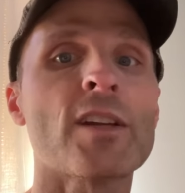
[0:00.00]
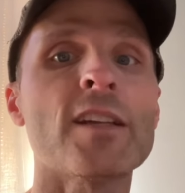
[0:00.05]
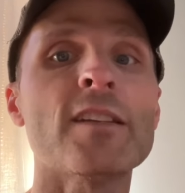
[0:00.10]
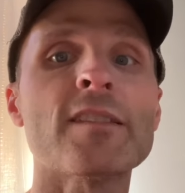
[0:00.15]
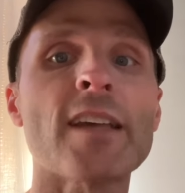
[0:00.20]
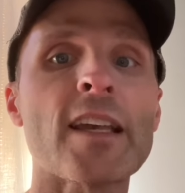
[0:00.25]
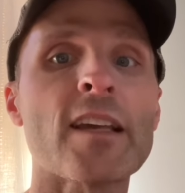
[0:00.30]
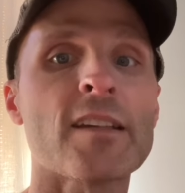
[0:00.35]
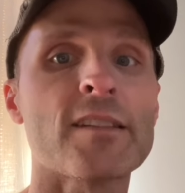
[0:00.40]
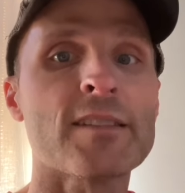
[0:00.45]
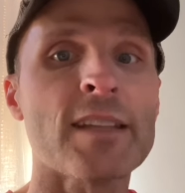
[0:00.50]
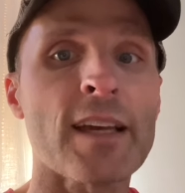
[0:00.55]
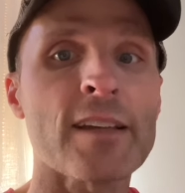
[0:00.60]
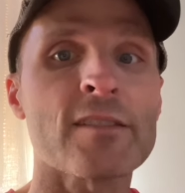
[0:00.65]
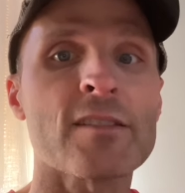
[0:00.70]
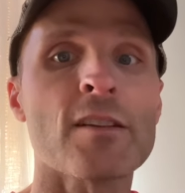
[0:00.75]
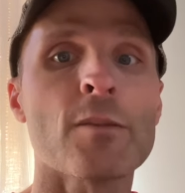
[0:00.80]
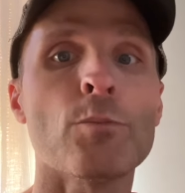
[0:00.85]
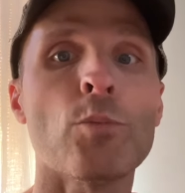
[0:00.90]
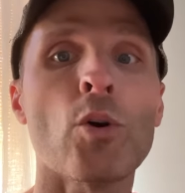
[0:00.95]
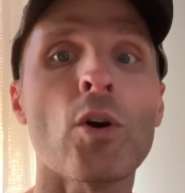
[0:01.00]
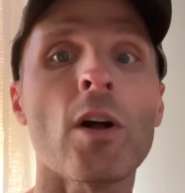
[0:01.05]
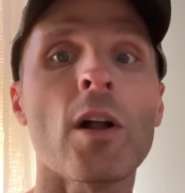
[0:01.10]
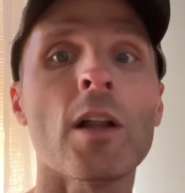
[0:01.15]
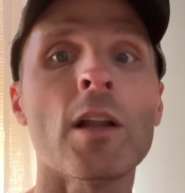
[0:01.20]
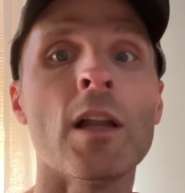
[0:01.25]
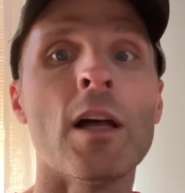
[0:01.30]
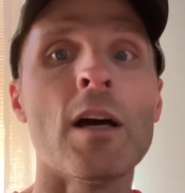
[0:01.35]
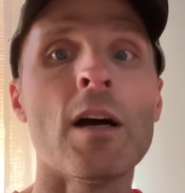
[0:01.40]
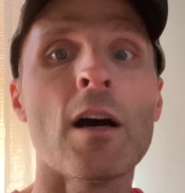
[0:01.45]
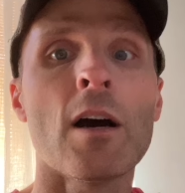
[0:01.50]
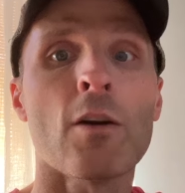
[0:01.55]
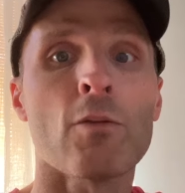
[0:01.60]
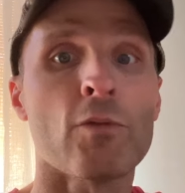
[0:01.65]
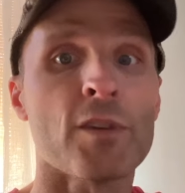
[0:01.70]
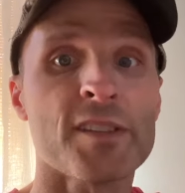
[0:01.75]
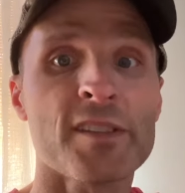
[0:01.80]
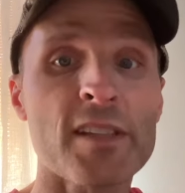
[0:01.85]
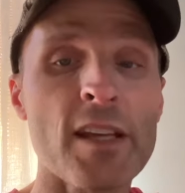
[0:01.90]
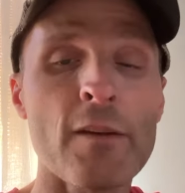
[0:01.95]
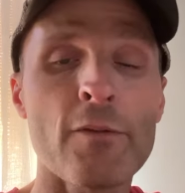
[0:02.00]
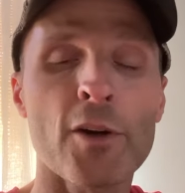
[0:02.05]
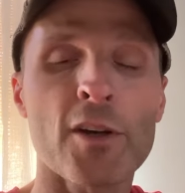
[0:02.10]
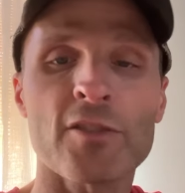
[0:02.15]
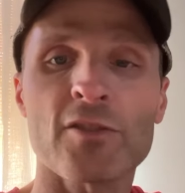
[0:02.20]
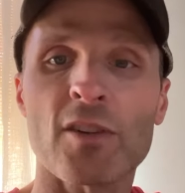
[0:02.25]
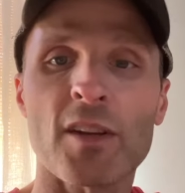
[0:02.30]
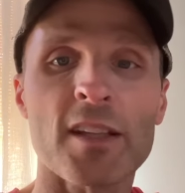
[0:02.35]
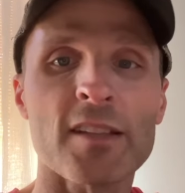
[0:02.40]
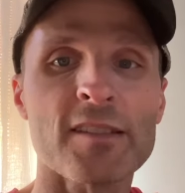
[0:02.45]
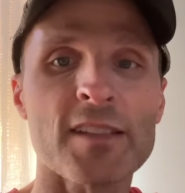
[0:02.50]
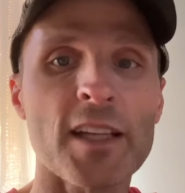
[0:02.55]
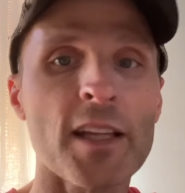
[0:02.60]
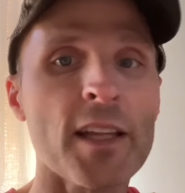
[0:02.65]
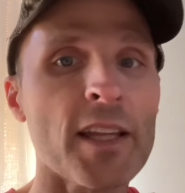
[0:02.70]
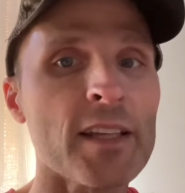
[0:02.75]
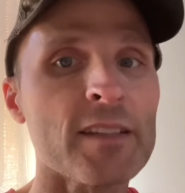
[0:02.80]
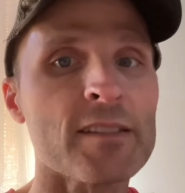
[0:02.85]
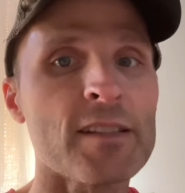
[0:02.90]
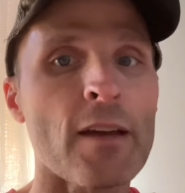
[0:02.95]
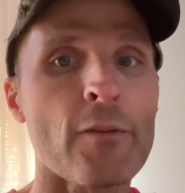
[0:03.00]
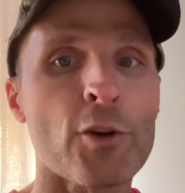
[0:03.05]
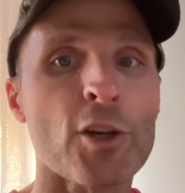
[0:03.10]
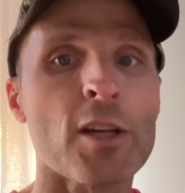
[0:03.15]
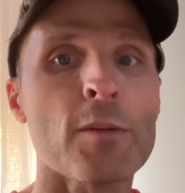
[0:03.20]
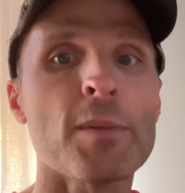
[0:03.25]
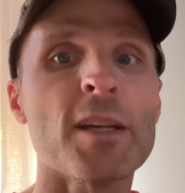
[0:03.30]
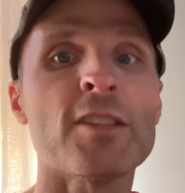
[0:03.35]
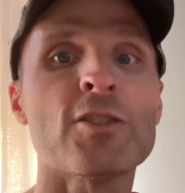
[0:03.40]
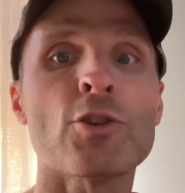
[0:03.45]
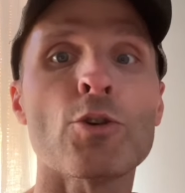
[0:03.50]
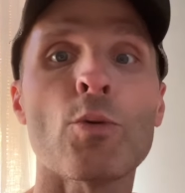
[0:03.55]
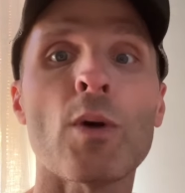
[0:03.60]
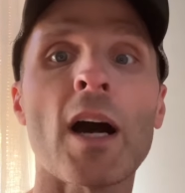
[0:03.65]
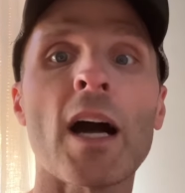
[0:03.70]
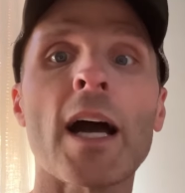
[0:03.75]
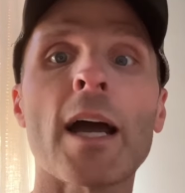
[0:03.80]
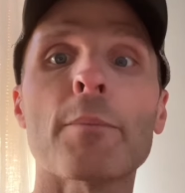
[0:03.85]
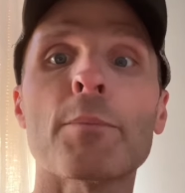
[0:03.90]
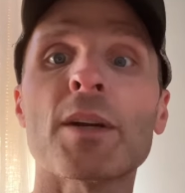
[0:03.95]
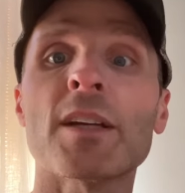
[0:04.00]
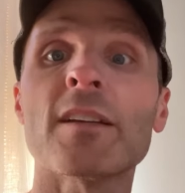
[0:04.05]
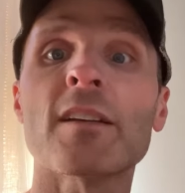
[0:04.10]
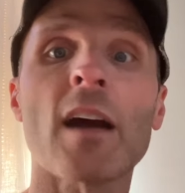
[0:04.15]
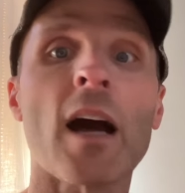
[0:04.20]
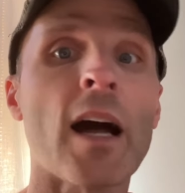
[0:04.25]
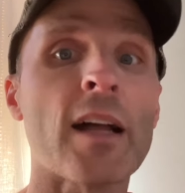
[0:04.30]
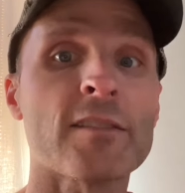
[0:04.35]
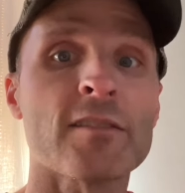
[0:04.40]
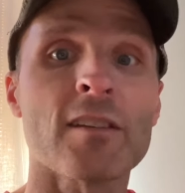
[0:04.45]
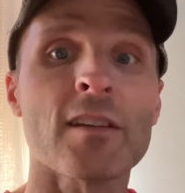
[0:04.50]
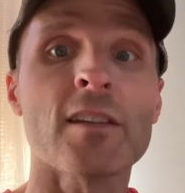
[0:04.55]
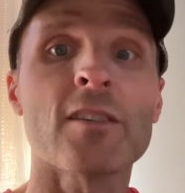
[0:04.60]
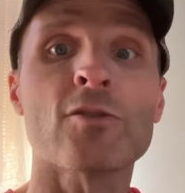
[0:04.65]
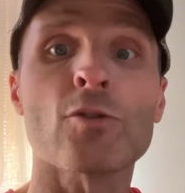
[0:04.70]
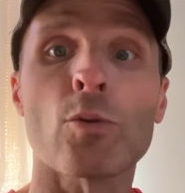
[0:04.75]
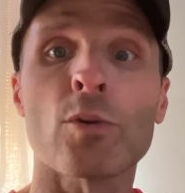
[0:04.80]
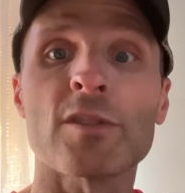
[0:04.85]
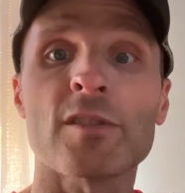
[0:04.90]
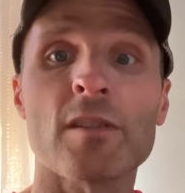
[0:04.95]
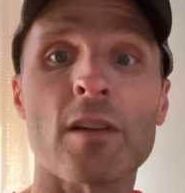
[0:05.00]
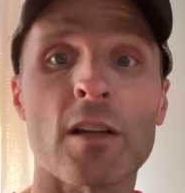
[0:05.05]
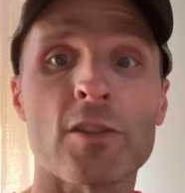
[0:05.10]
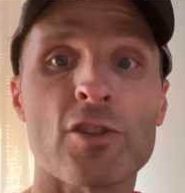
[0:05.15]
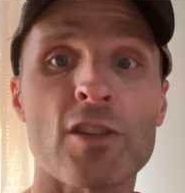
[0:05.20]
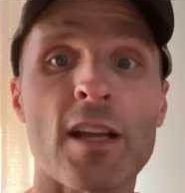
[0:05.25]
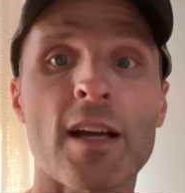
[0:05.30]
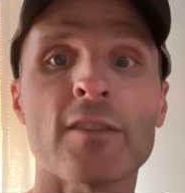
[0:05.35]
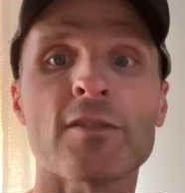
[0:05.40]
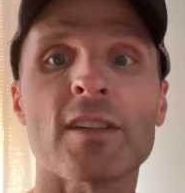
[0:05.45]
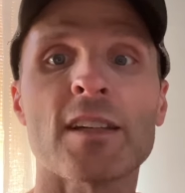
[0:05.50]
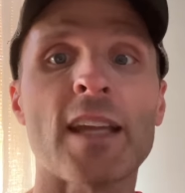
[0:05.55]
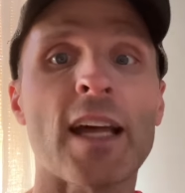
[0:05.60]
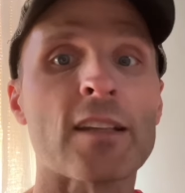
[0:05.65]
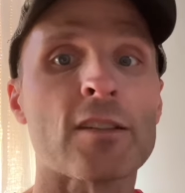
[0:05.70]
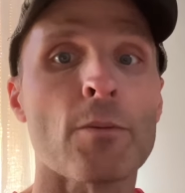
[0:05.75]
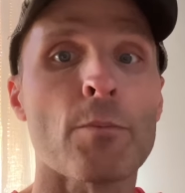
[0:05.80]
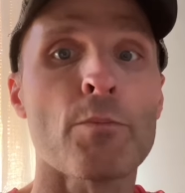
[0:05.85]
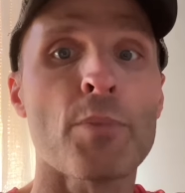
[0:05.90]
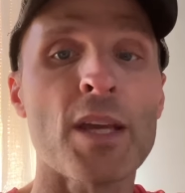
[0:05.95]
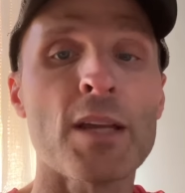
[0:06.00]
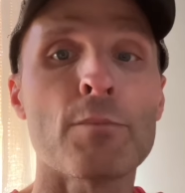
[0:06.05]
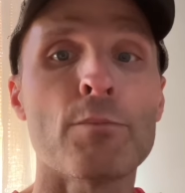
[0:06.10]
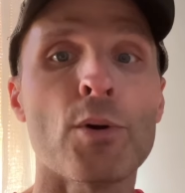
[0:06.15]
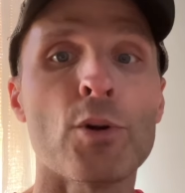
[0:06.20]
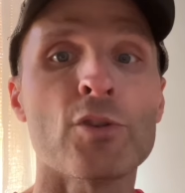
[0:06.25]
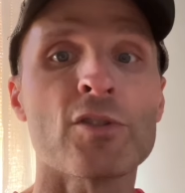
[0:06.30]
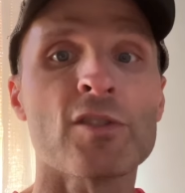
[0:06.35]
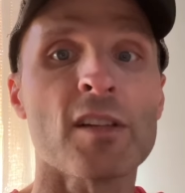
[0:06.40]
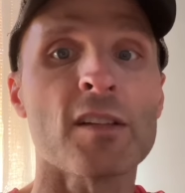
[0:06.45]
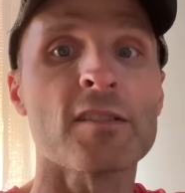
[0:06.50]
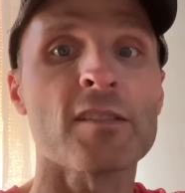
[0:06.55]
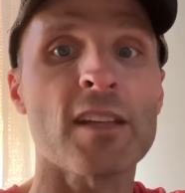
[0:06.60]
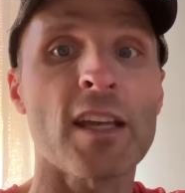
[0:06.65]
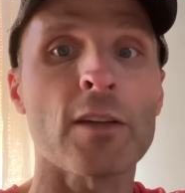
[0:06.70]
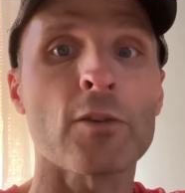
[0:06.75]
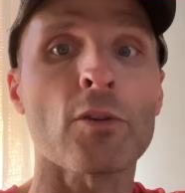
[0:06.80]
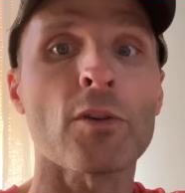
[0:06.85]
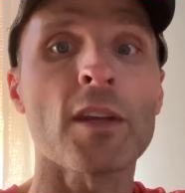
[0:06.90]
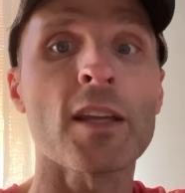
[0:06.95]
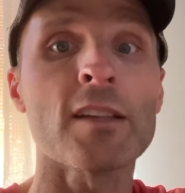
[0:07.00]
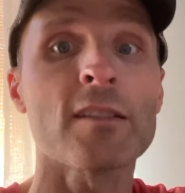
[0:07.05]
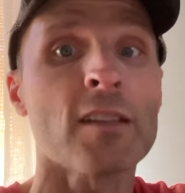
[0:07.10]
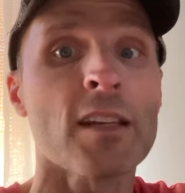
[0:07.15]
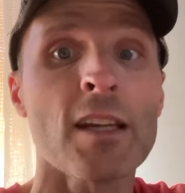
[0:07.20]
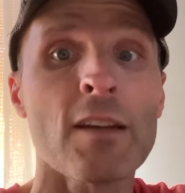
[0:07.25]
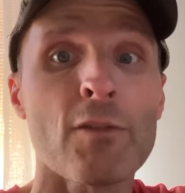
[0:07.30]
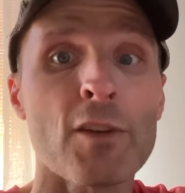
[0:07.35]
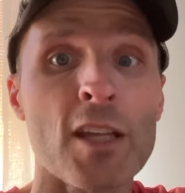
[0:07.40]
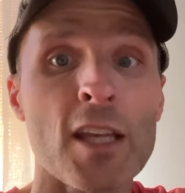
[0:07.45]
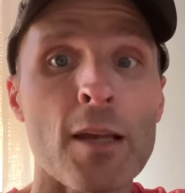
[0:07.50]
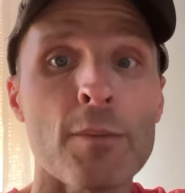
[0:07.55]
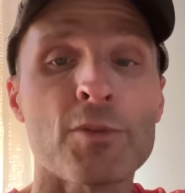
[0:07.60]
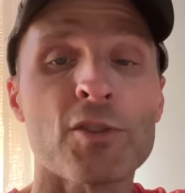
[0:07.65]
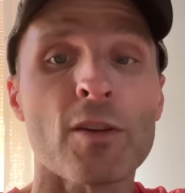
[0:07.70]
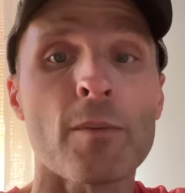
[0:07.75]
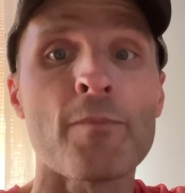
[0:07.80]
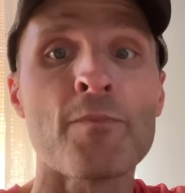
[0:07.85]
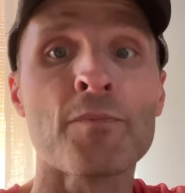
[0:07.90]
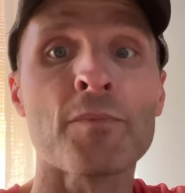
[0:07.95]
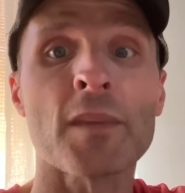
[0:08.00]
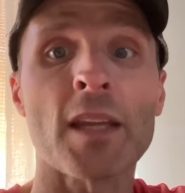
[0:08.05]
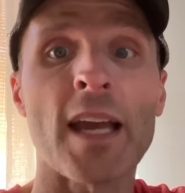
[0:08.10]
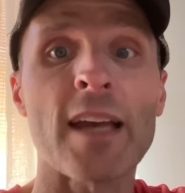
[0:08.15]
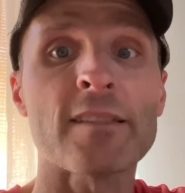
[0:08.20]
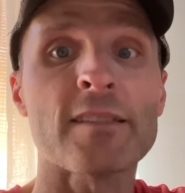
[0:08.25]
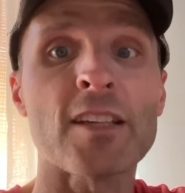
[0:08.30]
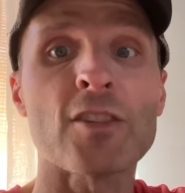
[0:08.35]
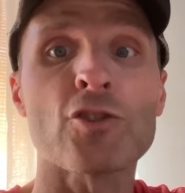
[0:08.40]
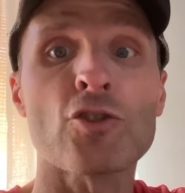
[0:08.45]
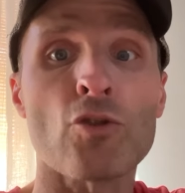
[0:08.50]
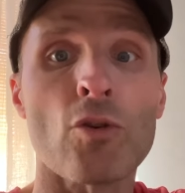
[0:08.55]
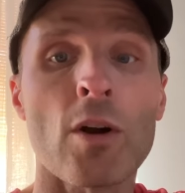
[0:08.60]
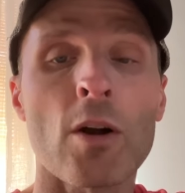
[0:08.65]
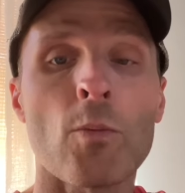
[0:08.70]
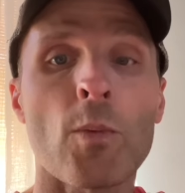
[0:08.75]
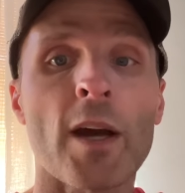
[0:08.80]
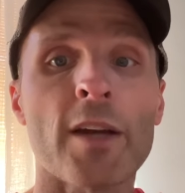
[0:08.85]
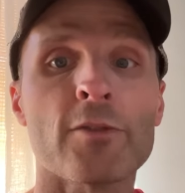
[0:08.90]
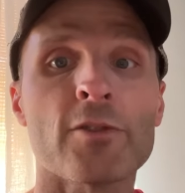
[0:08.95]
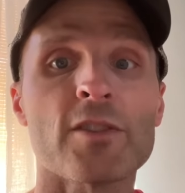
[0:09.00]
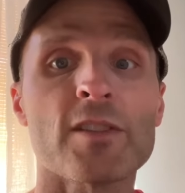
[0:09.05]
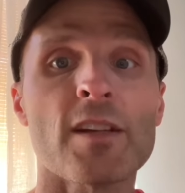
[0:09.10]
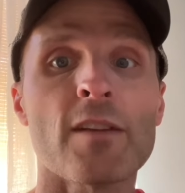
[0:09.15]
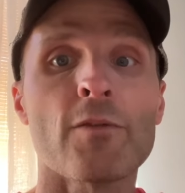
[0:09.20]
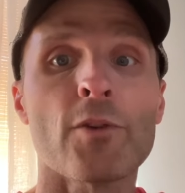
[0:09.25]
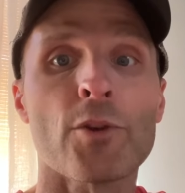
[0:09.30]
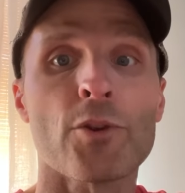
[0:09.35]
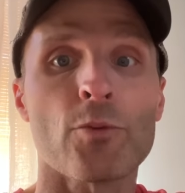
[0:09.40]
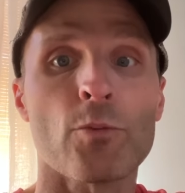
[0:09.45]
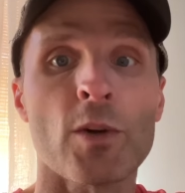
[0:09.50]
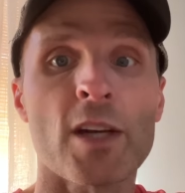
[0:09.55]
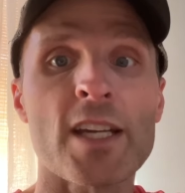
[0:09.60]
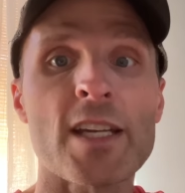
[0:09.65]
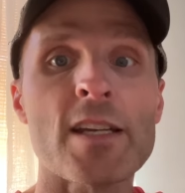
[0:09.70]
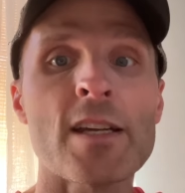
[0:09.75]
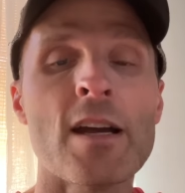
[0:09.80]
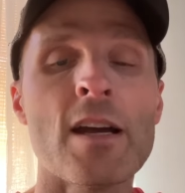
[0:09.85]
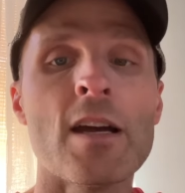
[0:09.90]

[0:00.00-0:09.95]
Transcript: He's a contested ball receiver, so the ceiling is never going to be too high. But he constantly scores touchdowns, and that's a big boost in standard leagues and even keeps him as a strong wide receiver 3,